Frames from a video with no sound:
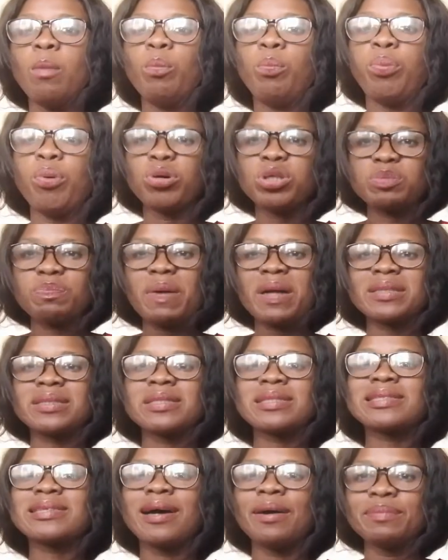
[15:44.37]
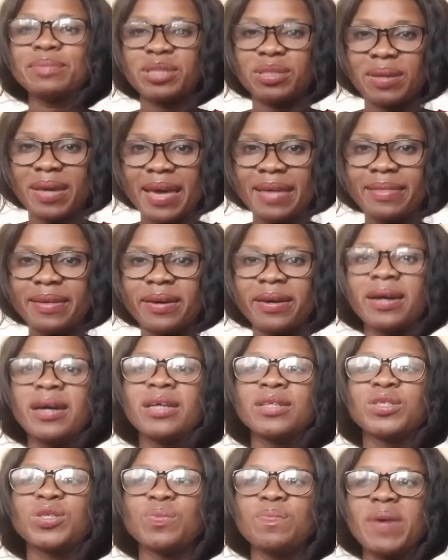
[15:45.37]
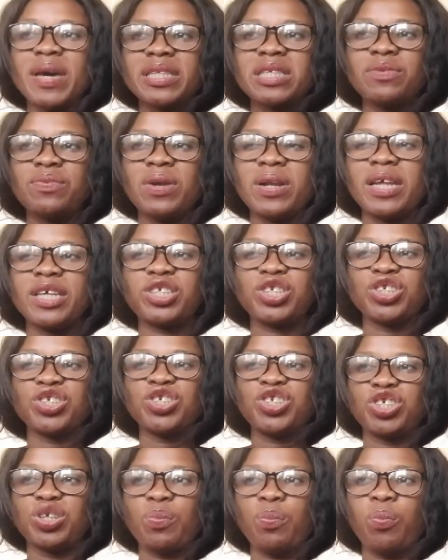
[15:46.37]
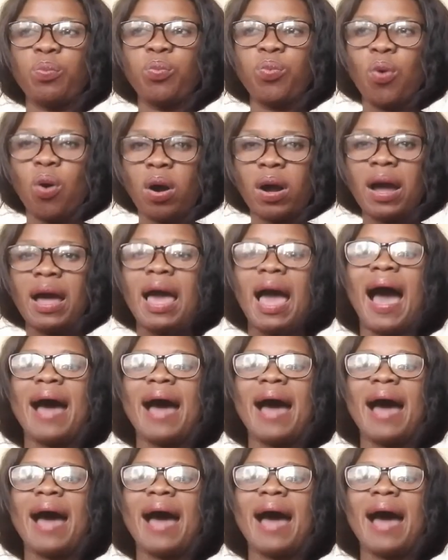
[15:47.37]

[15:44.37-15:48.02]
Both parties come together to make the relationship work.